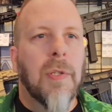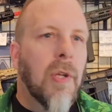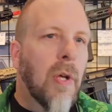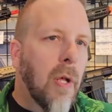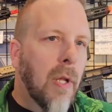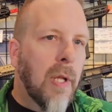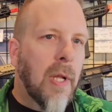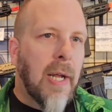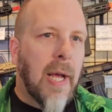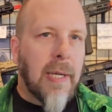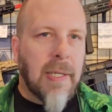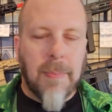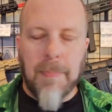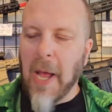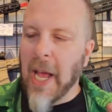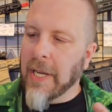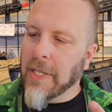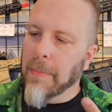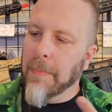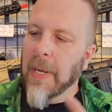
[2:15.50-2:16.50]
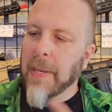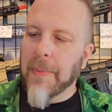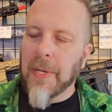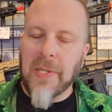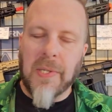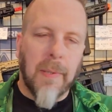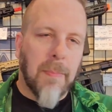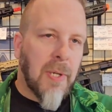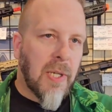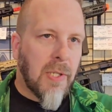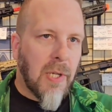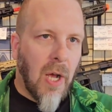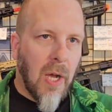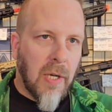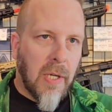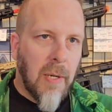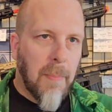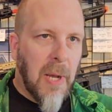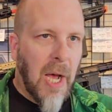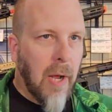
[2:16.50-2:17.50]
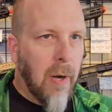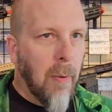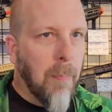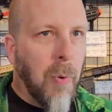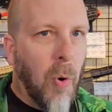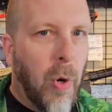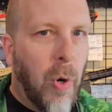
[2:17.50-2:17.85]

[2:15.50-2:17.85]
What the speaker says: So the next batch of BBs I'm going to talk to you about are